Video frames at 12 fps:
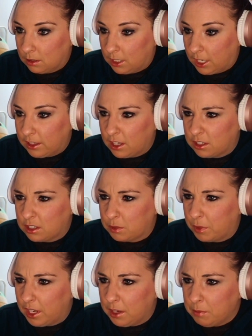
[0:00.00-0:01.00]
Can they
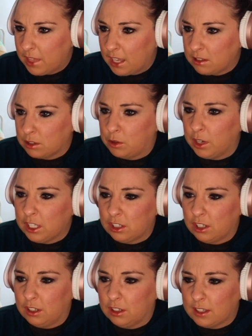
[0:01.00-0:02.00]
swim? That's the
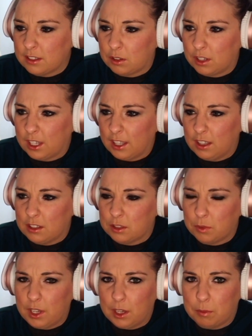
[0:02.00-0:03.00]
question. That's the question. Can they
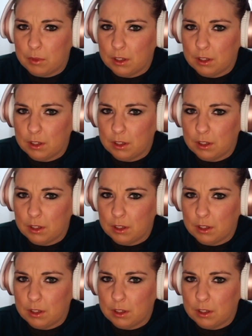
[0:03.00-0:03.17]
swim?